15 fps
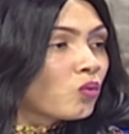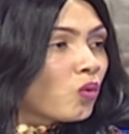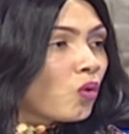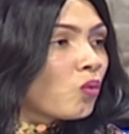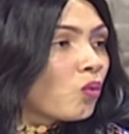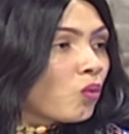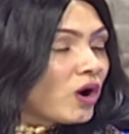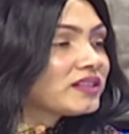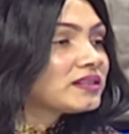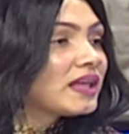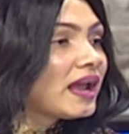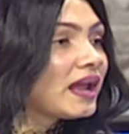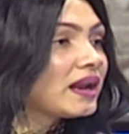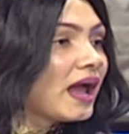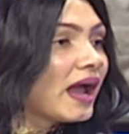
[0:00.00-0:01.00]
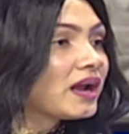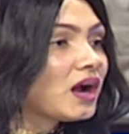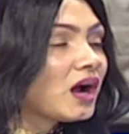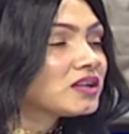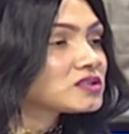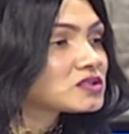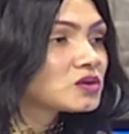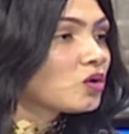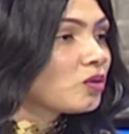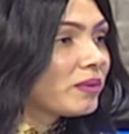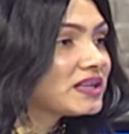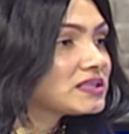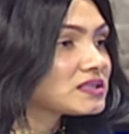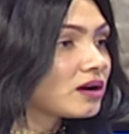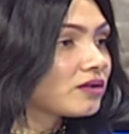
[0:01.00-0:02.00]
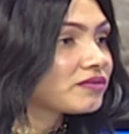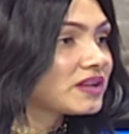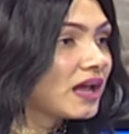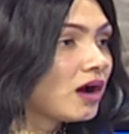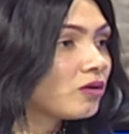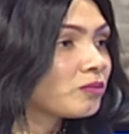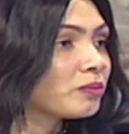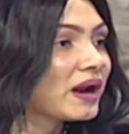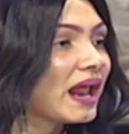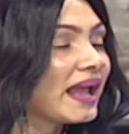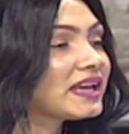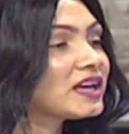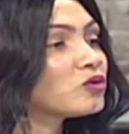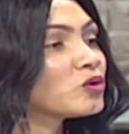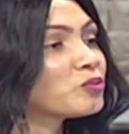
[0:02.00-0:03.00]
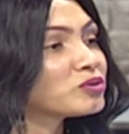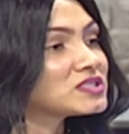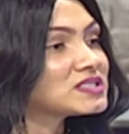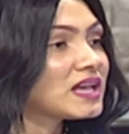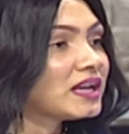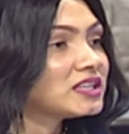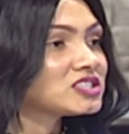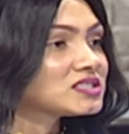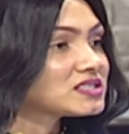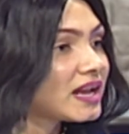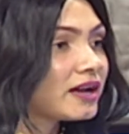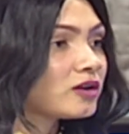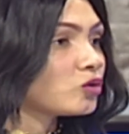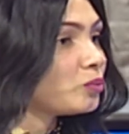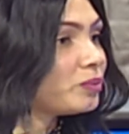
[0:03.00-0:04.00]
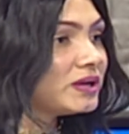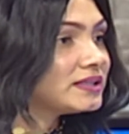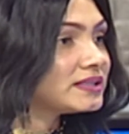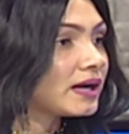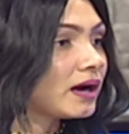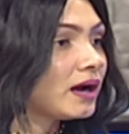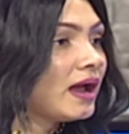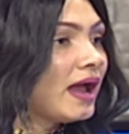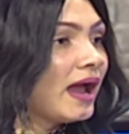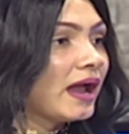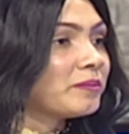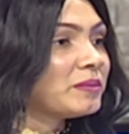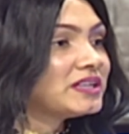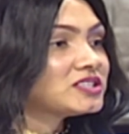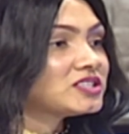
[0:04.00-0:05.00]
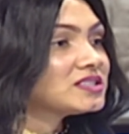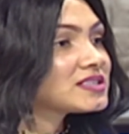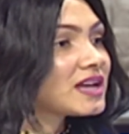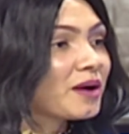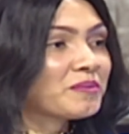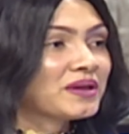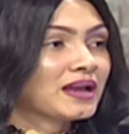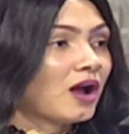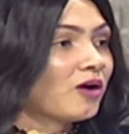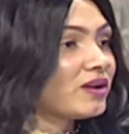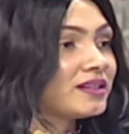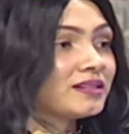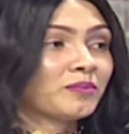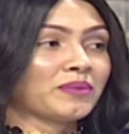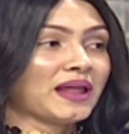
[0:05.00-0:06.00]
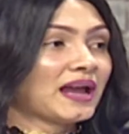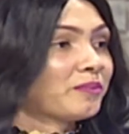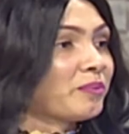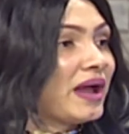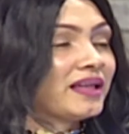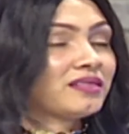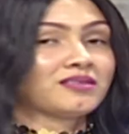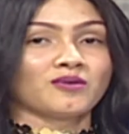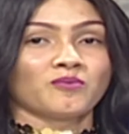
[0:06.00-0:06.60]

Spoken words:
what then? I can't slow myself down, but I can represent just like Lupita. I mean, she's coming out in the Black Panther